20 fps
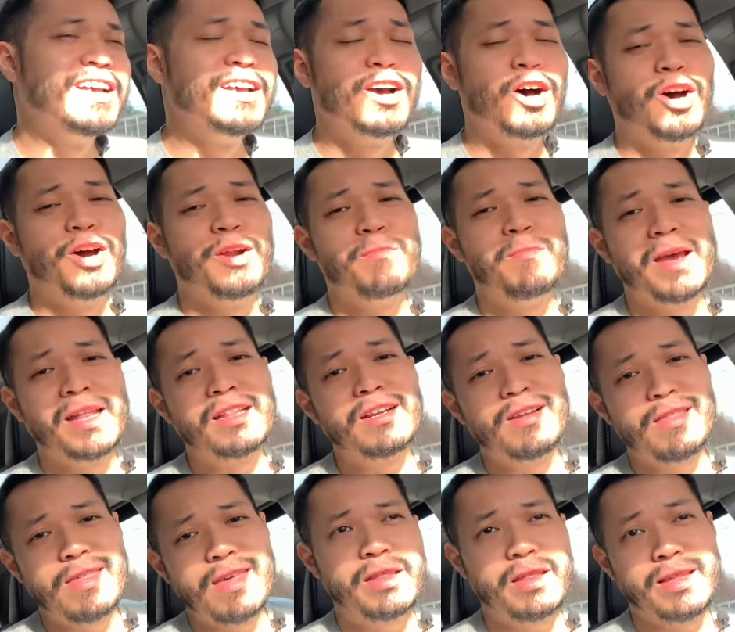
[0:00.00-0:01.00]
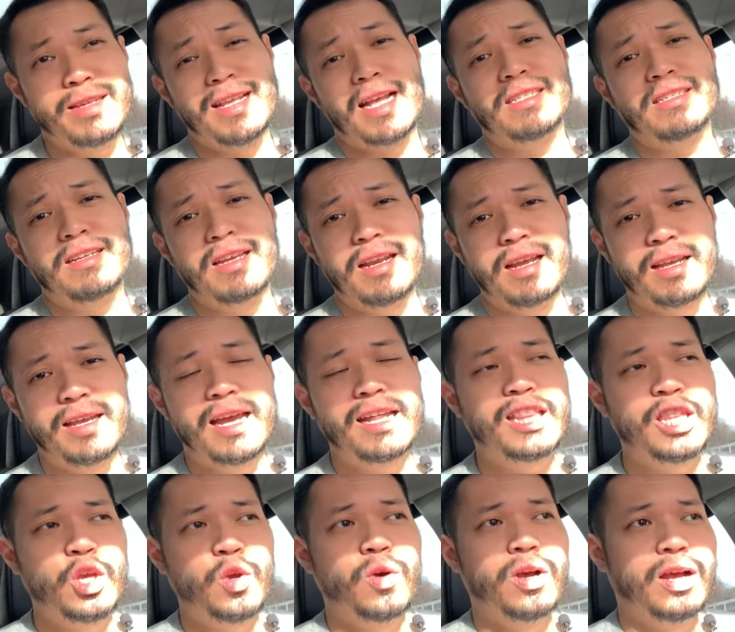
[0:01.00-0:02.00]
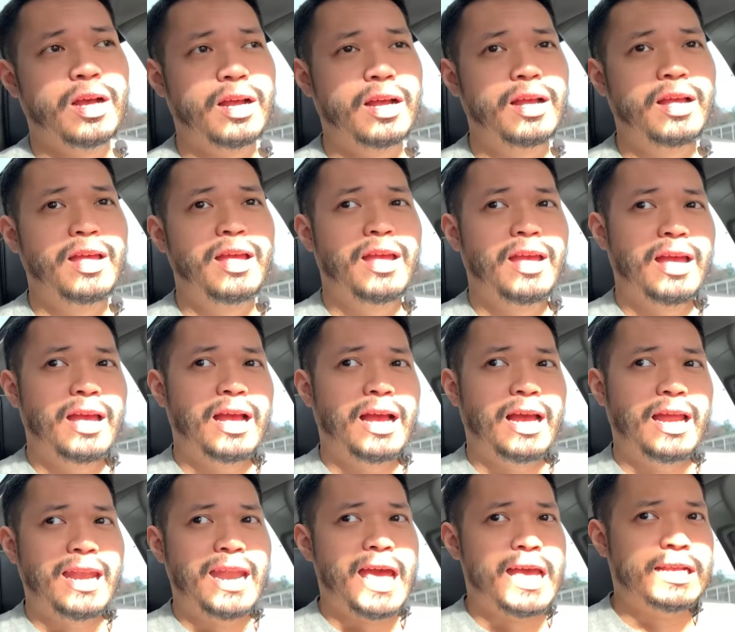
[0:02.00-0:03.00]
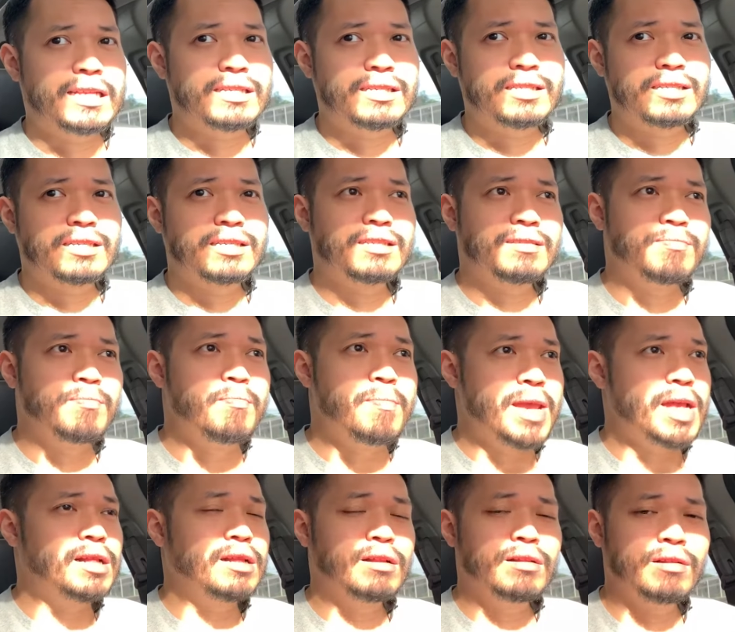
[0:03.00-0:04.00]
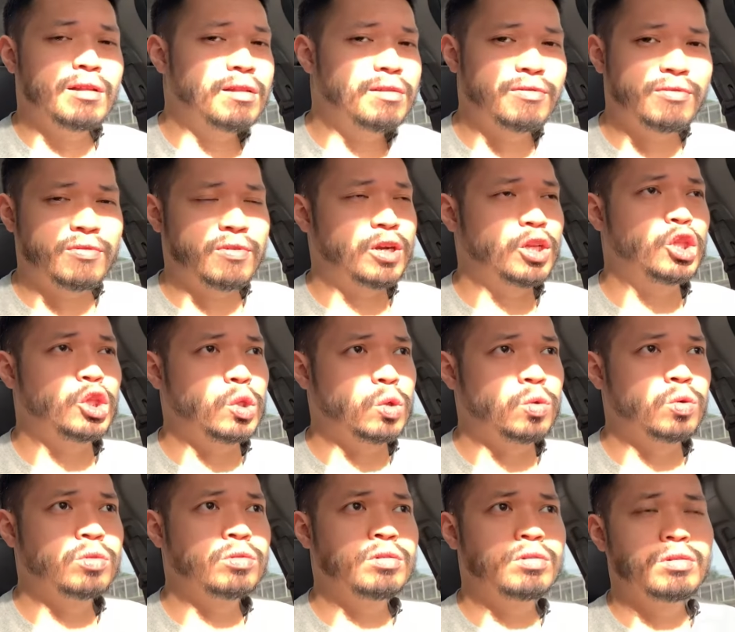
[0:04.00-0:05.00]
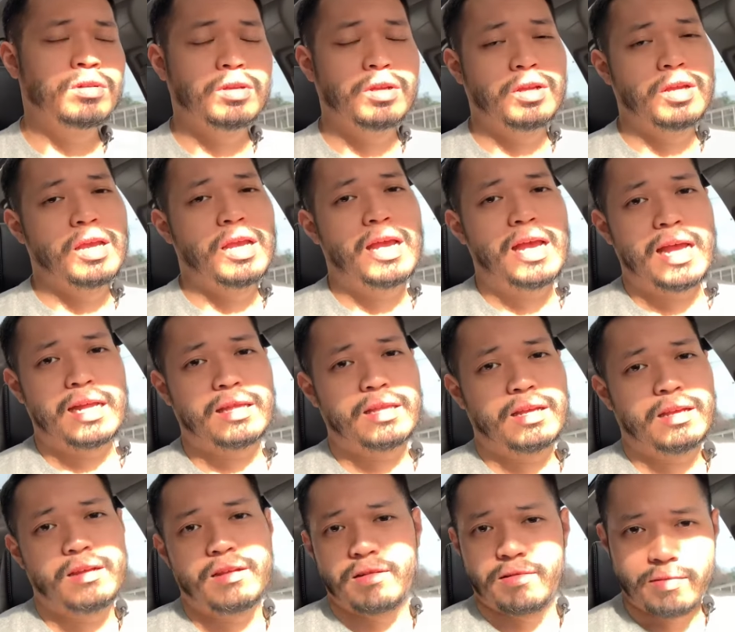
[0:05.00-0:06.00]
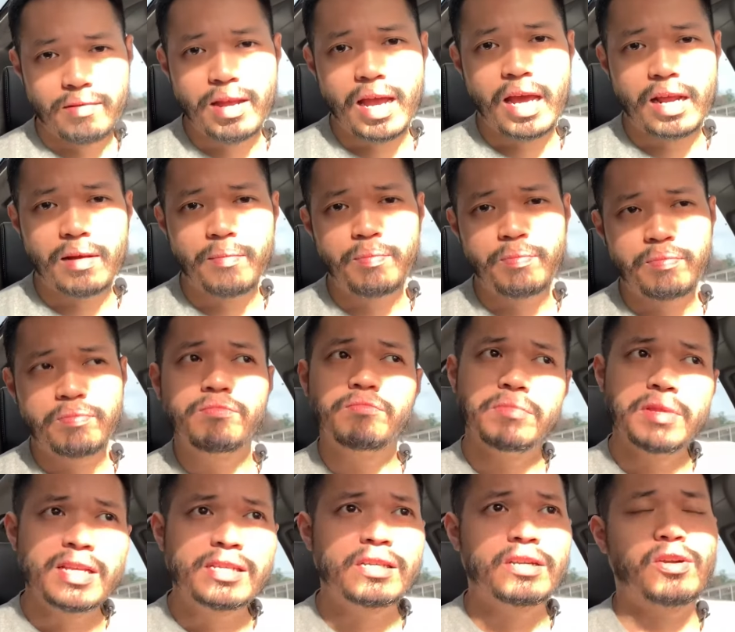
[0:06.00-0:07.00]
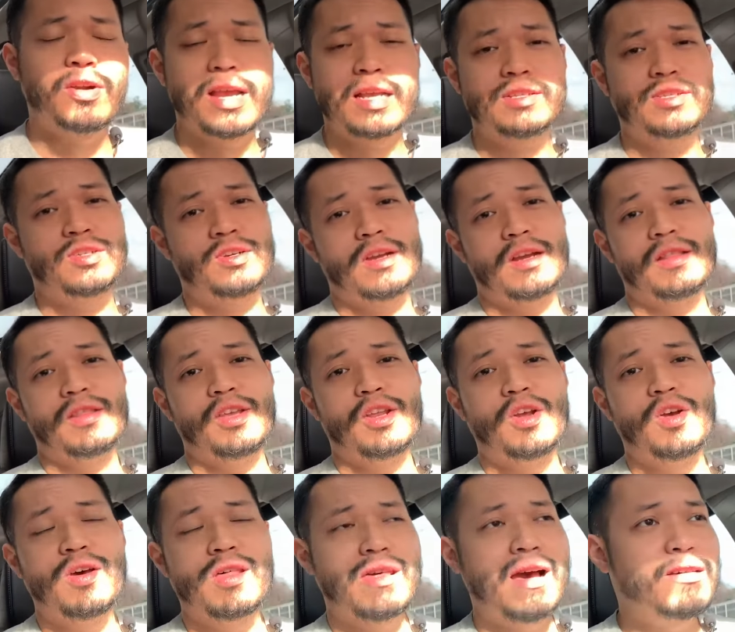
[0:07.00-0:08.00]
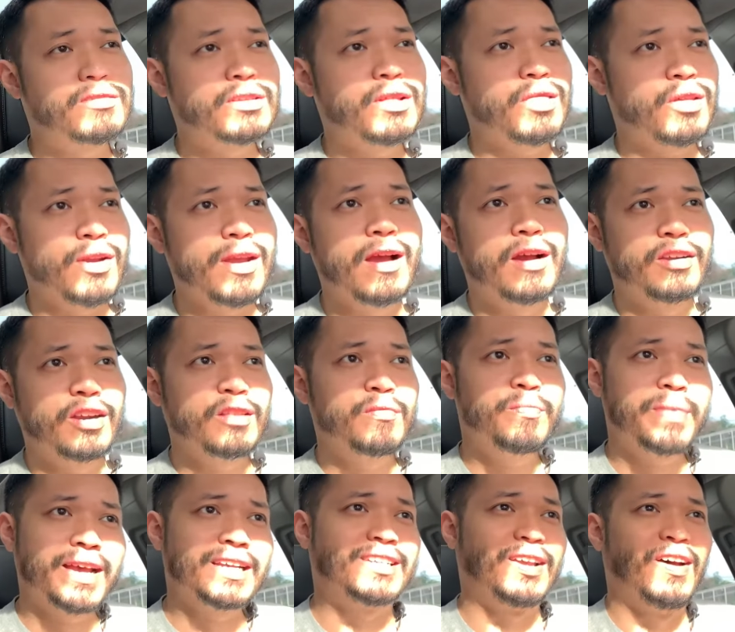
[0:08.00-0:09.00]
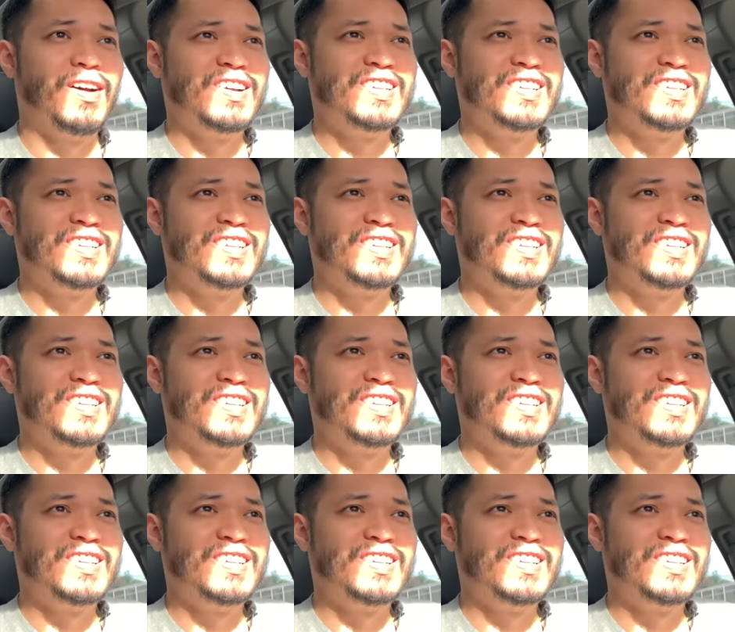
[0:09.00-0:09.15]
on better things. That's gonna get you a a nice meal for two at a at a decent restaurant. You know, thousand three hundred pesos.